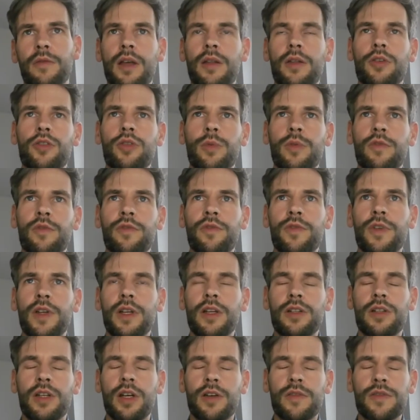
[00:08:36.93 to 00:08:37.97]
the German
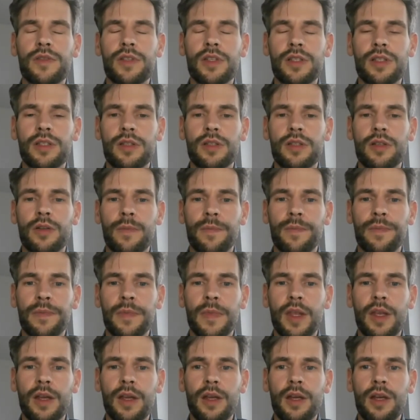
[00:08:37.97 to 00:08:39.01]
feed-in tariff system,
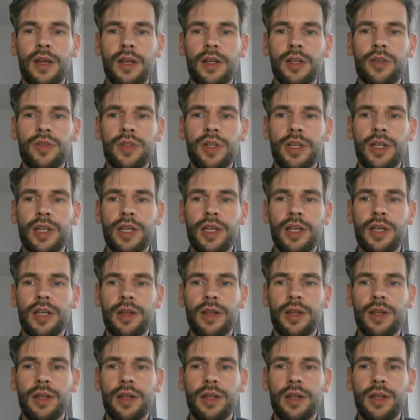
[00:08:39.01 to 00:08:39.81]
usually